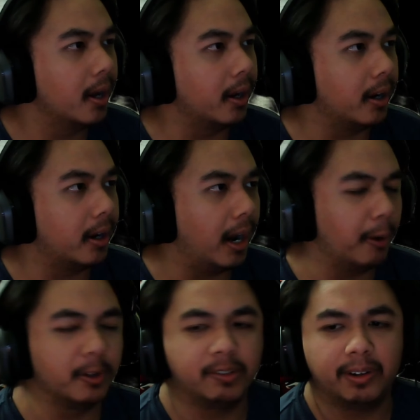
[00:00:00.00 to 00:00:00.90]

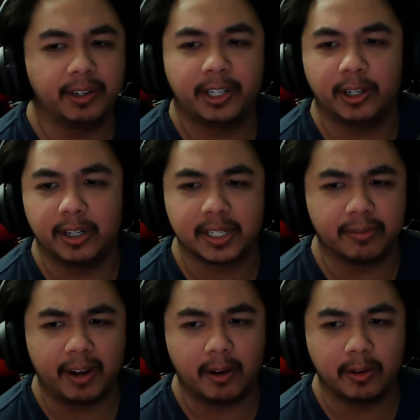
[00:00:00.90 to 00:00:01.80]
I was very curious
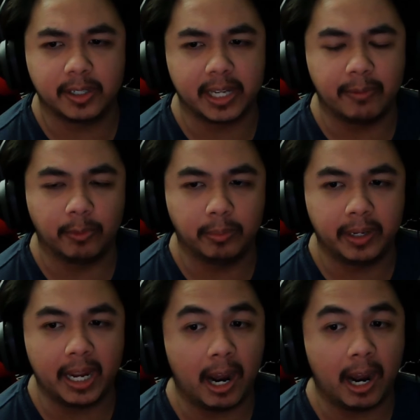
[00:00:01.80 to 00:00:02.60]
of how this game will be,